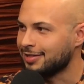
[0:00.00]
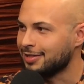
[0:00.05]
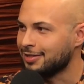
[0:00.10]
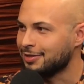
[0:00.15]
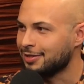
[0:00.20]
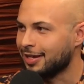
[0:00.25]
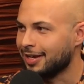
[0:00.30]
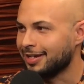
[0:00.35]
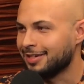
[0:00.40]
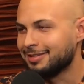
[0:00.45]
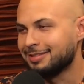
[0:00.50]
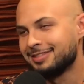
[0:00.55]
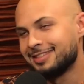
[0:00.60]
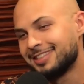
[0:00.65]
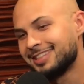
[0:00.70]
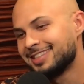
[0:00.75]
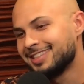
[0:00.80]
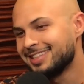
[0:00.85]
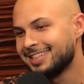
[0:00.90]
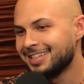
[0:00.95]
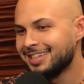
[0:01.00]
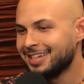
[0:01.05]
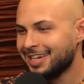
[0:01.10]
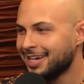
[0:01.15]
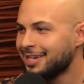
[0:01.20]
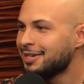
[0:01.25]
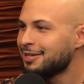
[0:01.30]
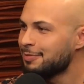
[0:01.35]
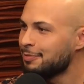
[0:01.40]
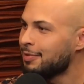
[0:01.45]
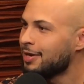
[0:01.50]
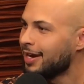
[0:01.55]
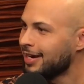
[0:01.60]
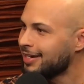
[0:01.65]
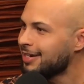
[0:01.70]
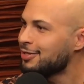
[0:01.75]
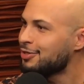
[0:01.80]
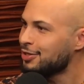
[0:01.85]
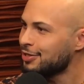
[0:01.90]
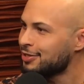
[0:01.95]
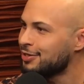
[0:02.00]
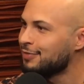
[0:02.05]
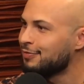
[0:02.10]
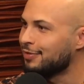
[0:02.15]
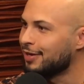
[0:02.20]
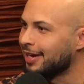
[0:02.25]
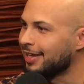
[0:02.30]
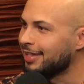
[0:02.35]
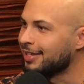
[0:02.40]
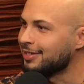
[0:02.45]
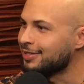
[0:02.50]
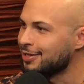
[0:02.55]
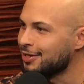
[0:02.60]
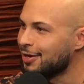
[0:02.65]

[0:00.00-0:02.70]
it's like, I can justify this.